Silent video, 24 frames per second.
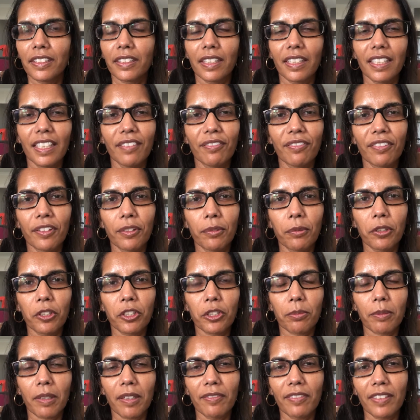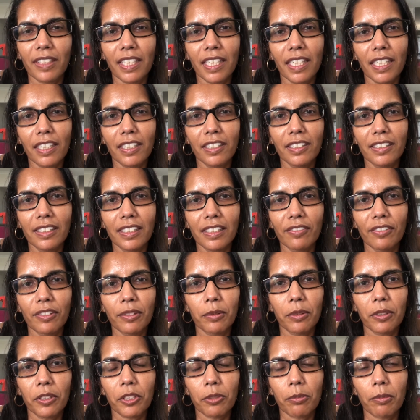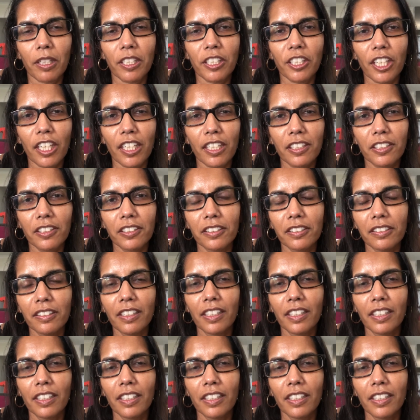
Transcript: If you watch my videos, if you watch my channel,